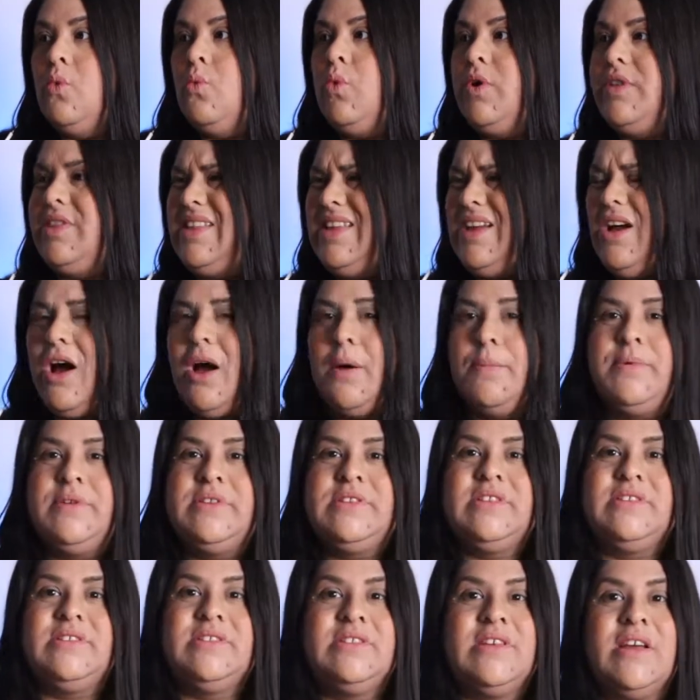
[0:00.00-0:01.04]
what the
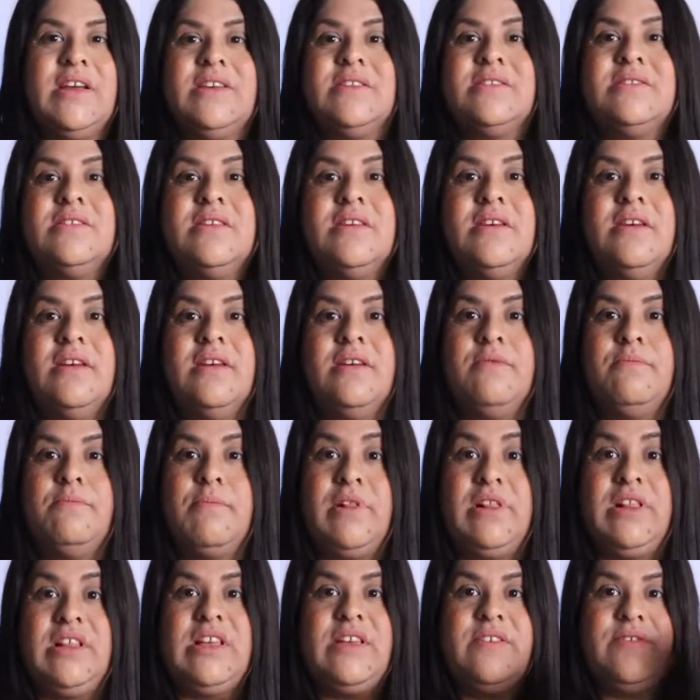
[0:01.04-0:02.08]
opposite sex
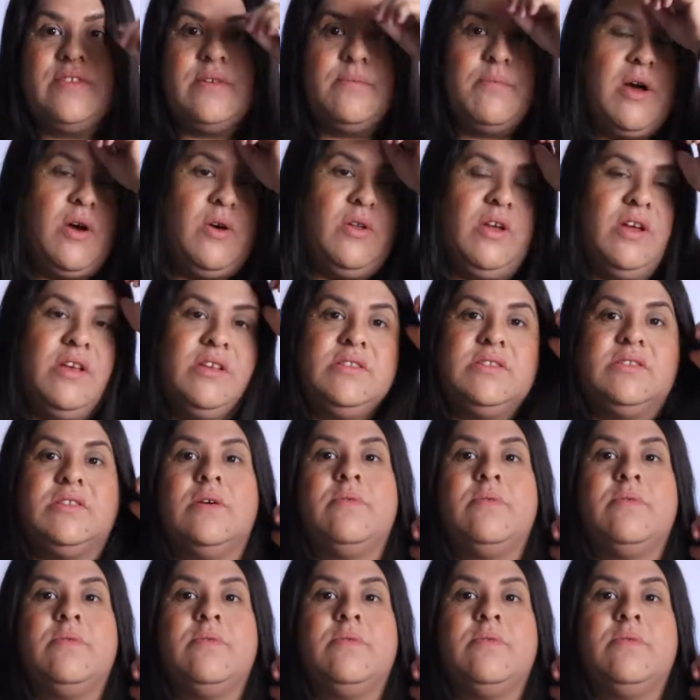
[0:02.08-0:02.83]
believes about us.